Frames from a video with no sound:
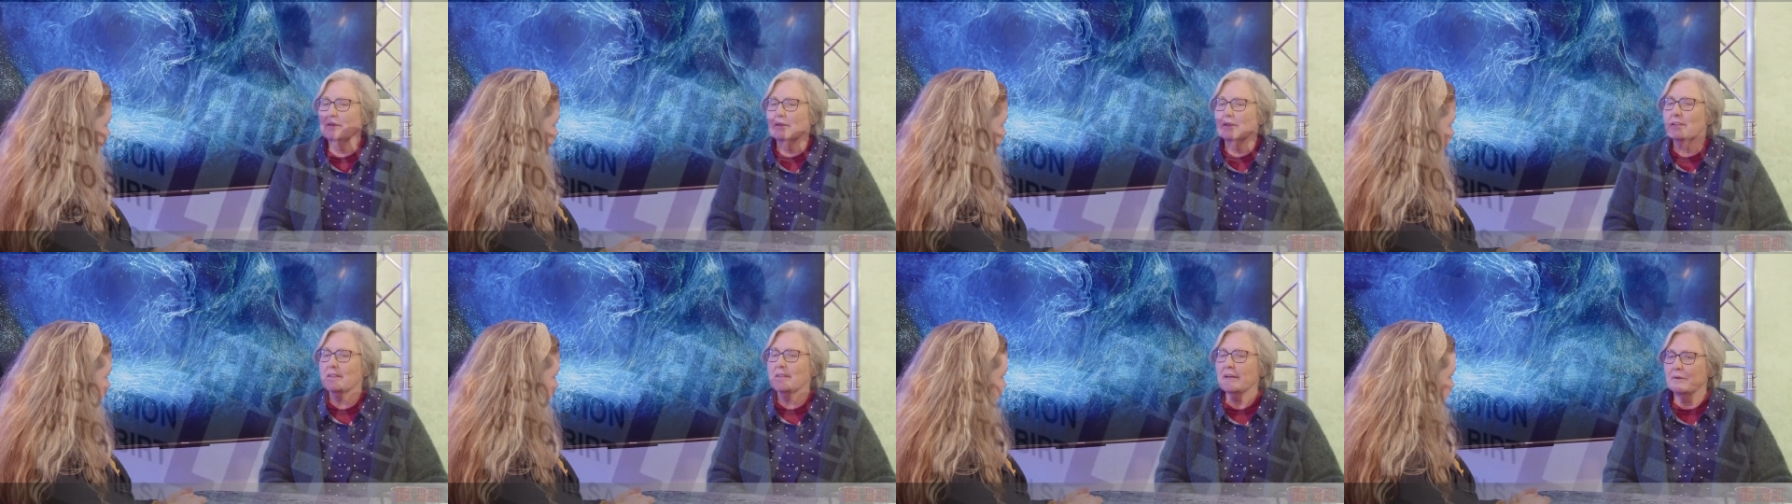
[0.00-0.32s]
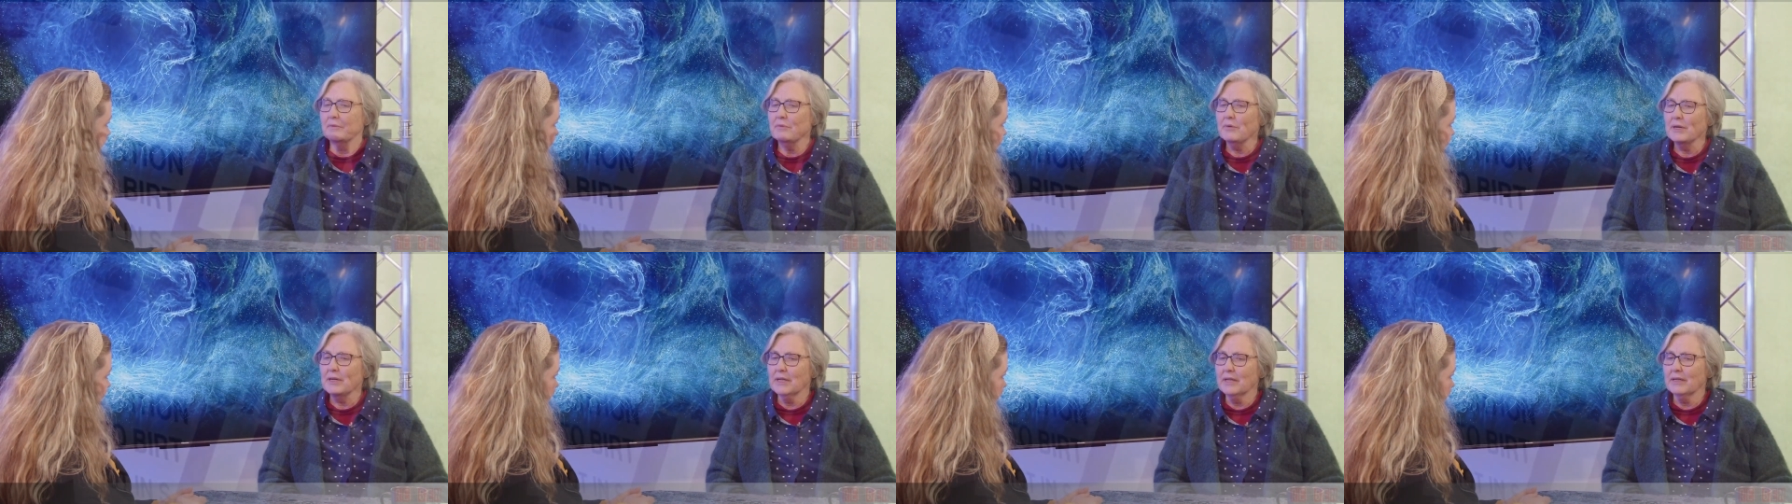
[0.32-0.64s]
they
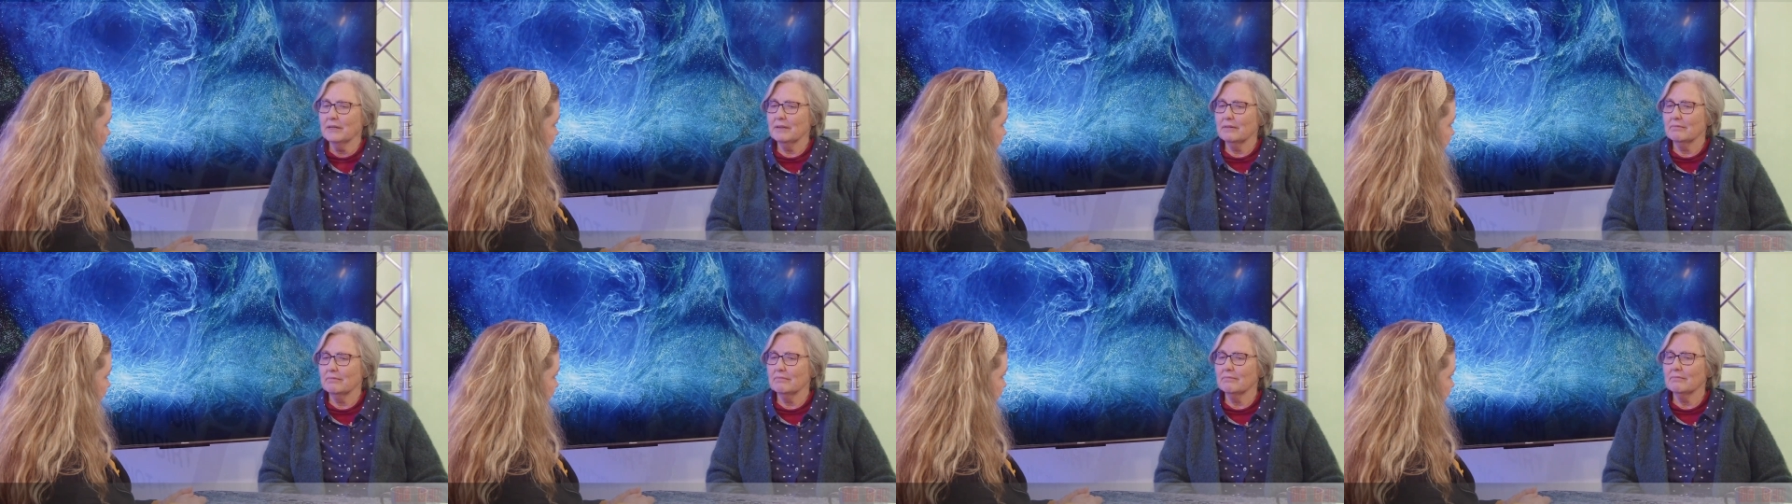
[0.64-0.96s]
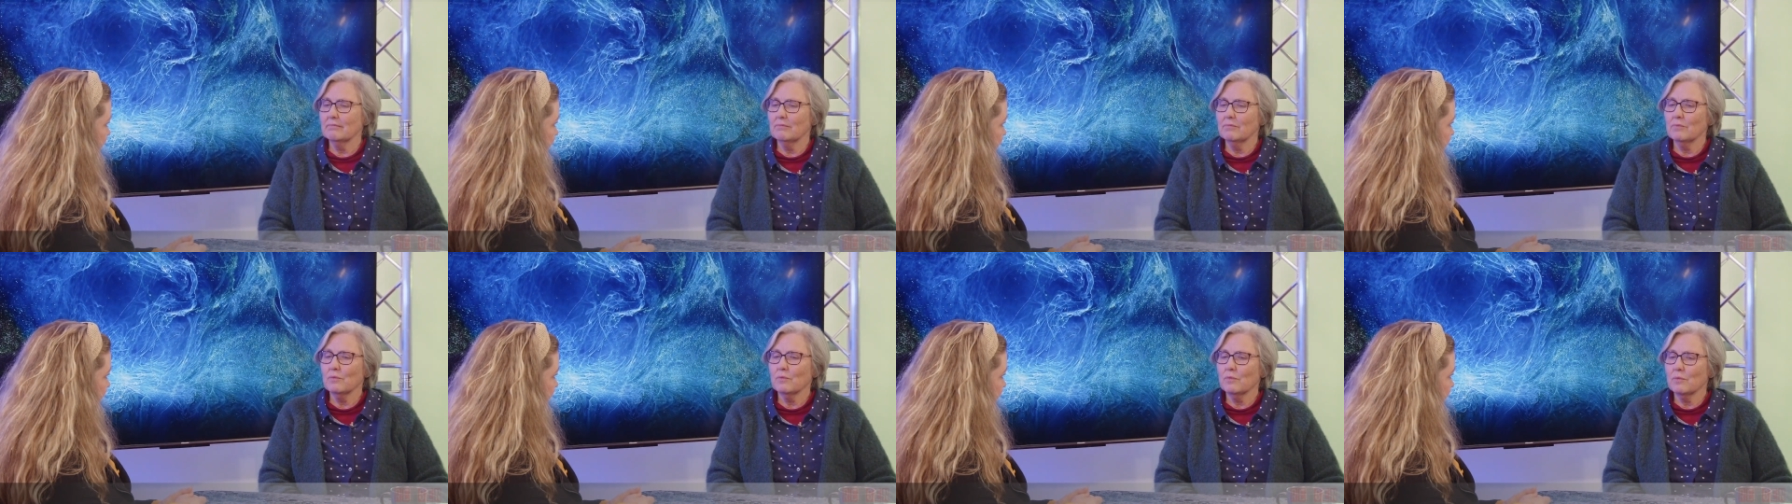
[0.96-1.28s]
were
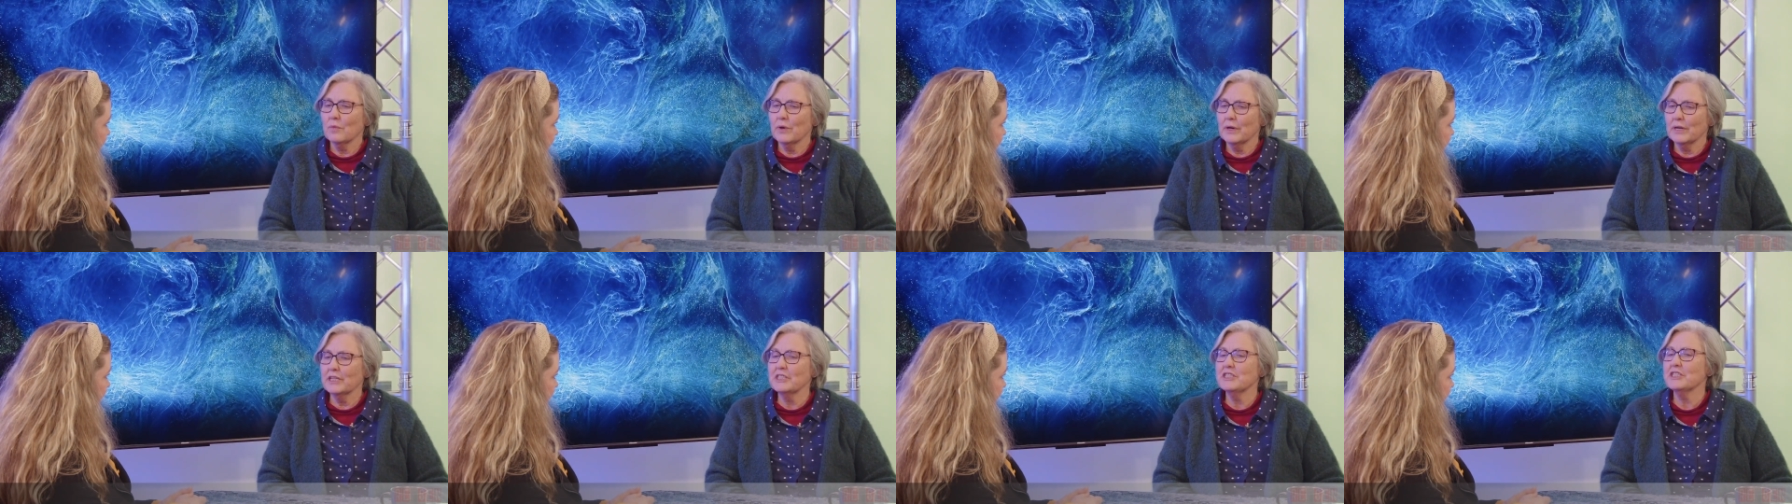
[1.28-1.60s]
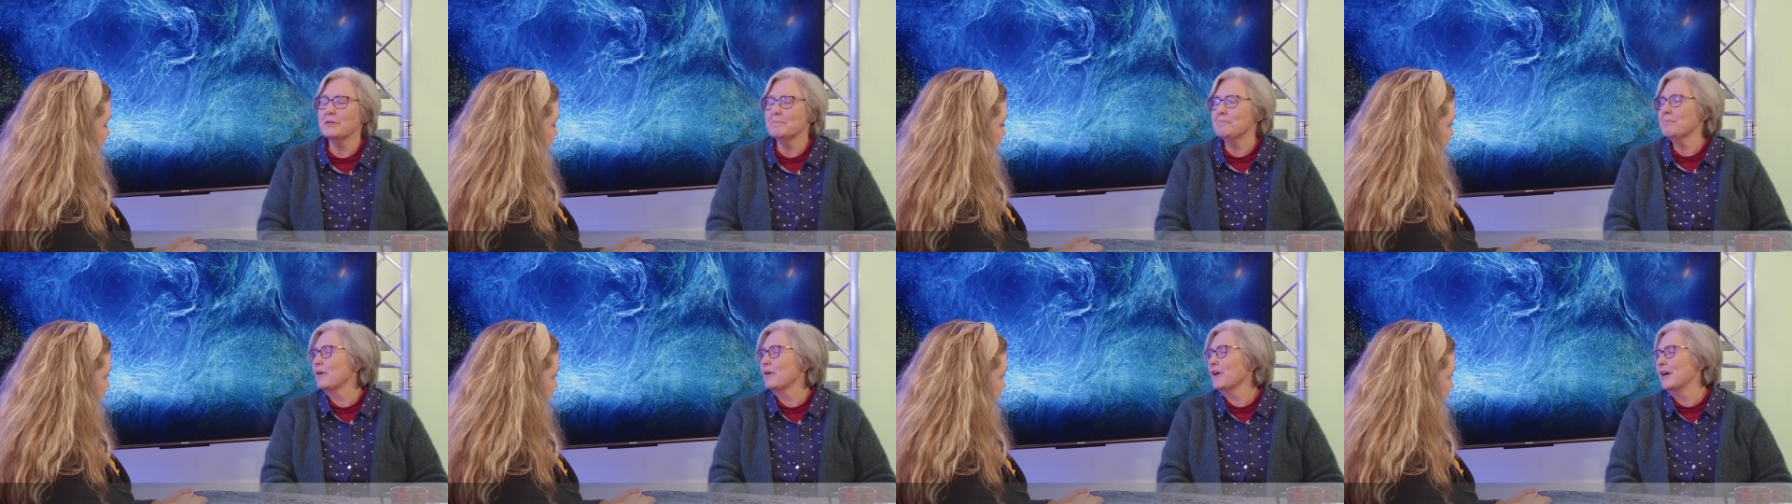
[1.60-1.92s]
wanting
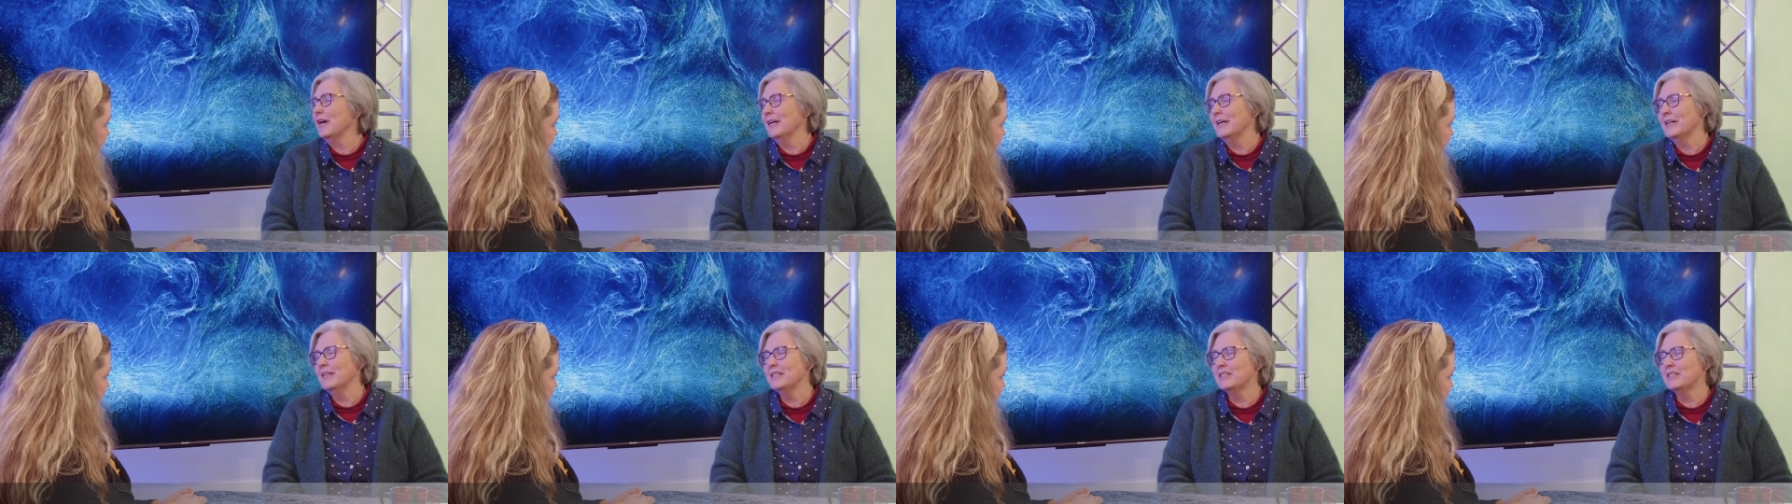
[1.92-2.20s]
to pray